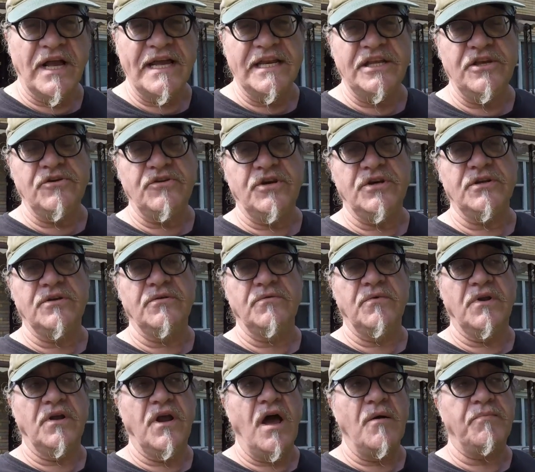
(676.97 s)
And you can
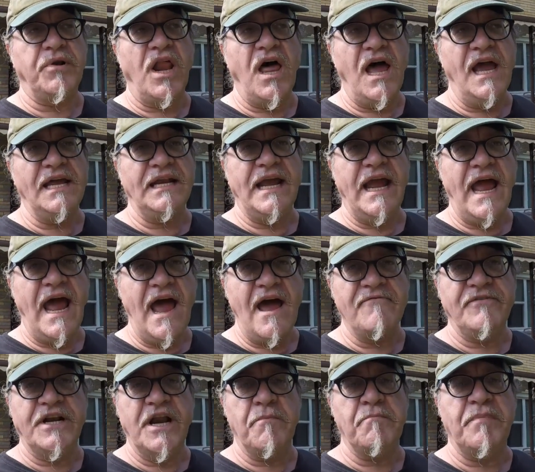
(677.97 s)
apply to
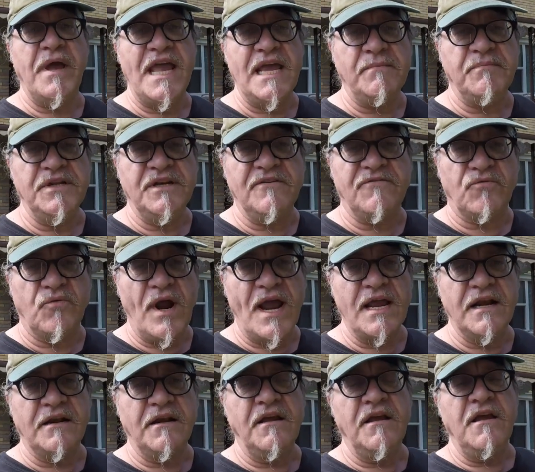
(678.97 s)
have an abatement of
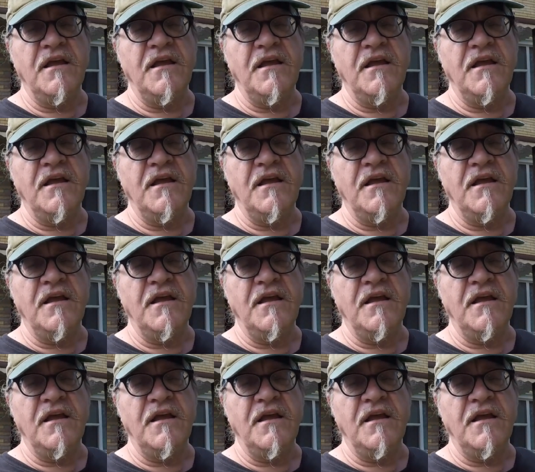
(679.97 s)
rent